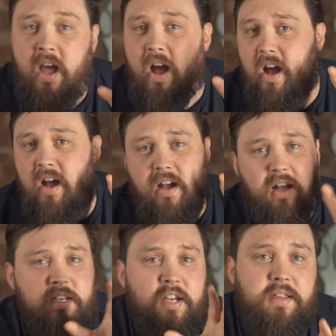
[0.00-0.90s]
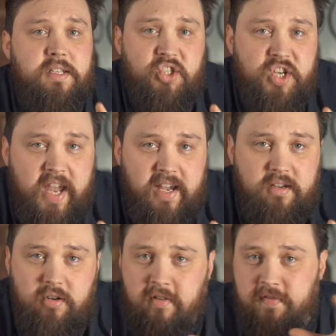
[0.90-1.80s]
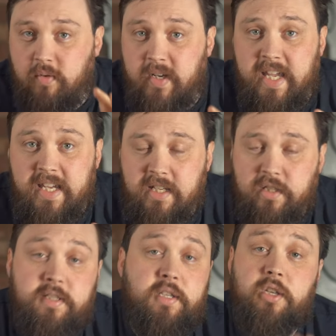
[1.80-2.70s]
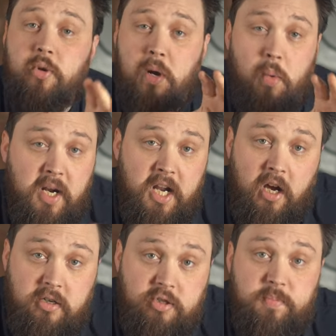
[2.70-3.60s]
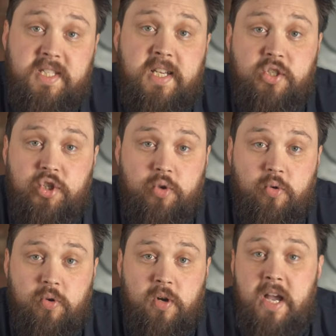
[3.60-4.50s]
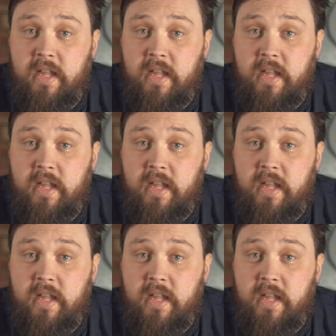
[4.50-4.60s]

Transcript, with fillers: Uh, another check of your gear just so that you are 100% sure